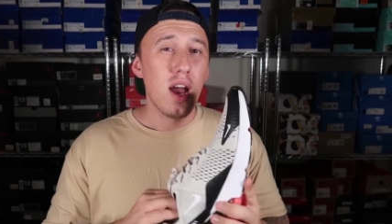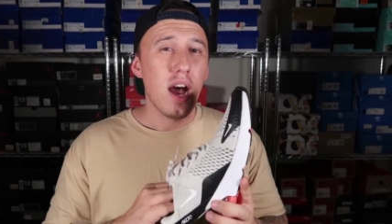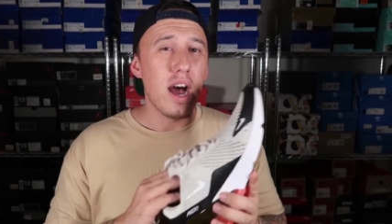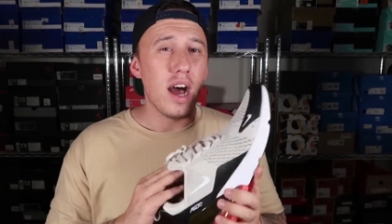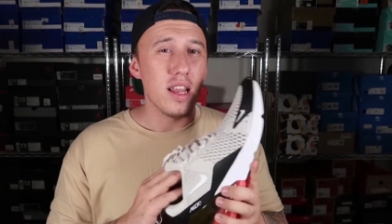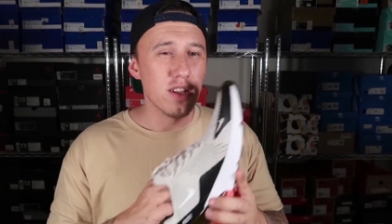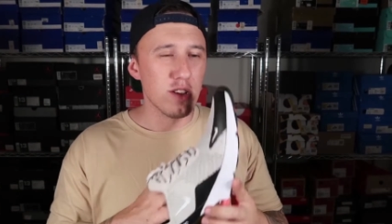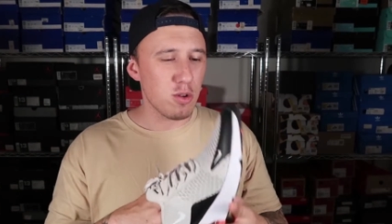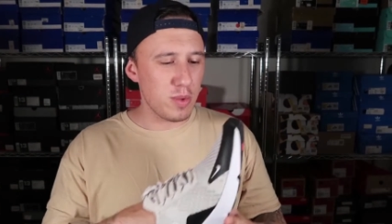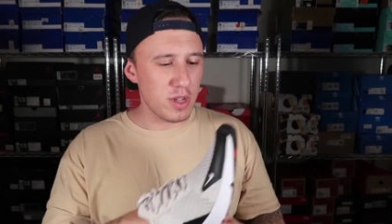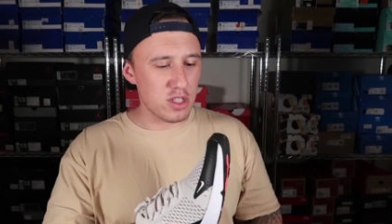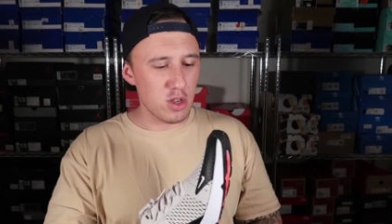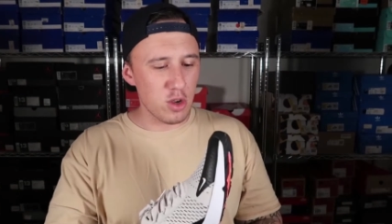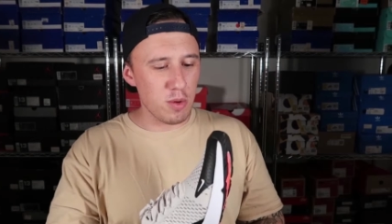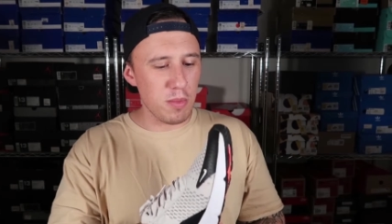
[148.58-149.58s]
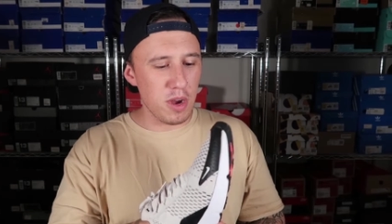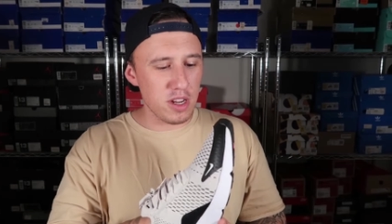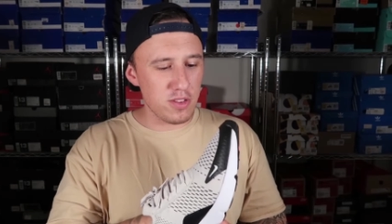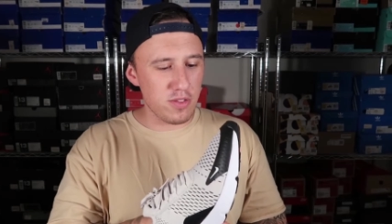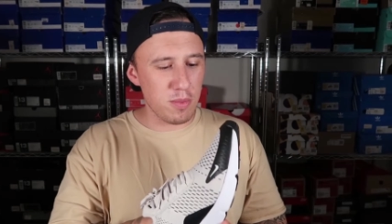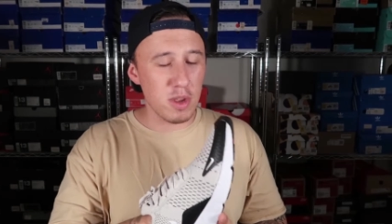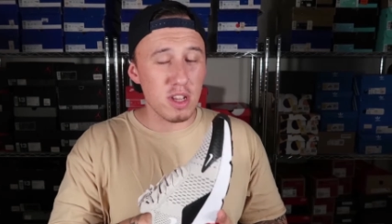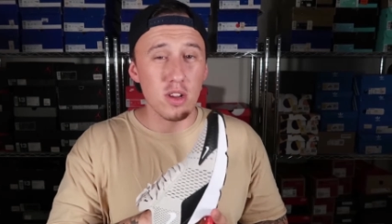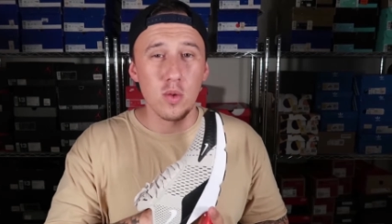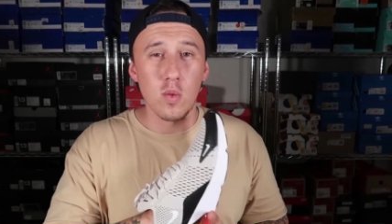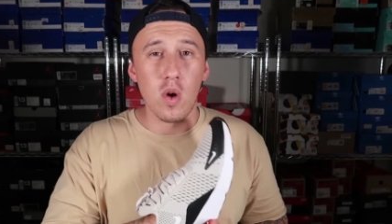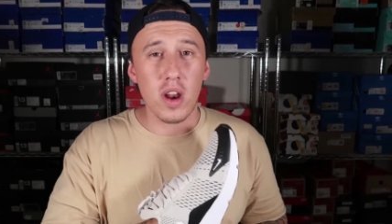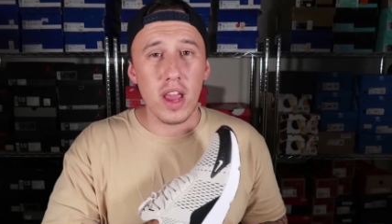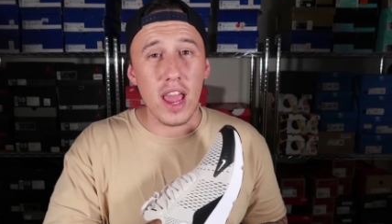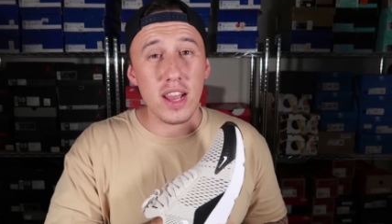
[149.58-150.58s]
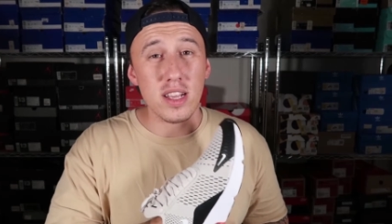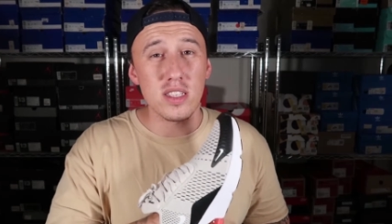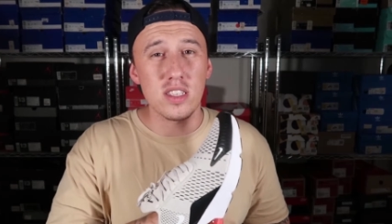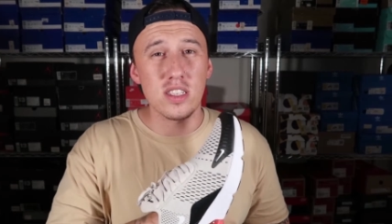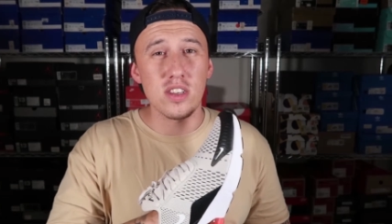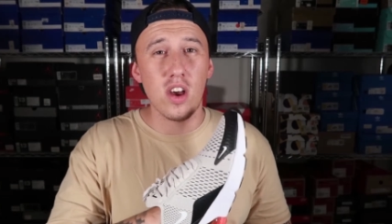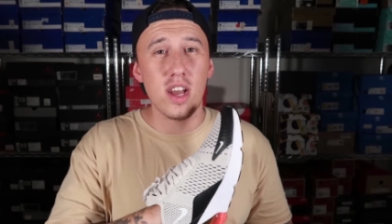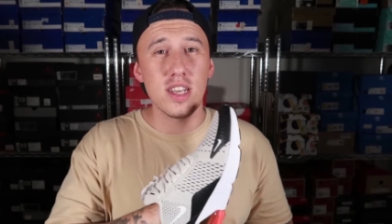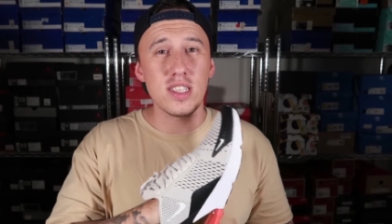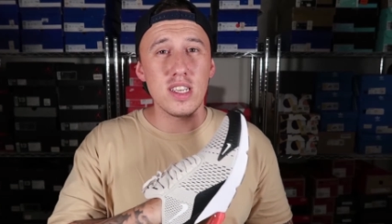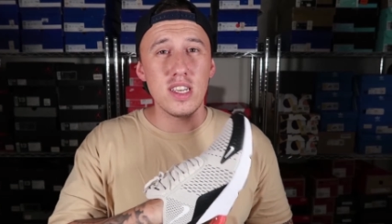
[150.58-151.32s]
a little bit too much for me to want to exercise